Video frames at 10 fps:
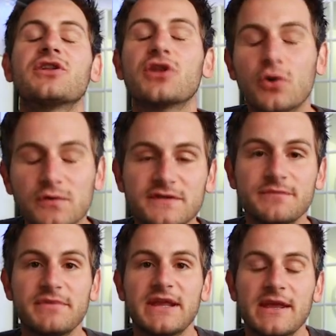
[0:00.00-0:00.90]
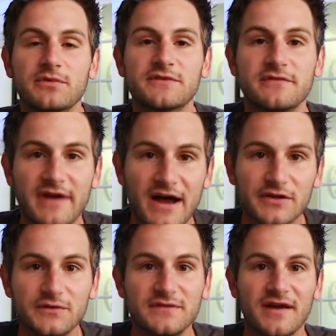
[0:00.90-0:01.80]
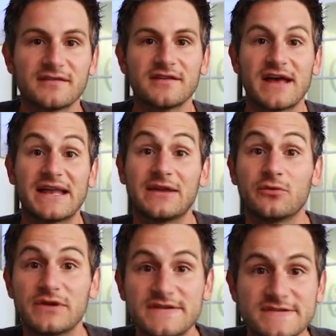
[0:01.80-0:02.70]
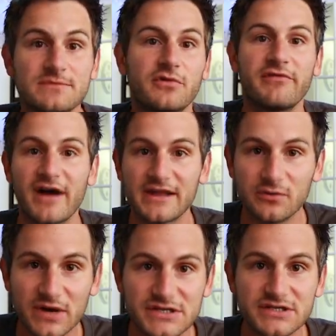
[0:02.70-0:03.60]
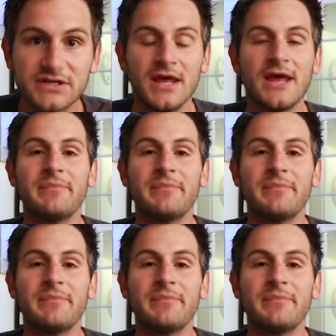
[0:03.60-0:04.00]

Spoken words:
close to being able to value Tesla at a reasonable valuation,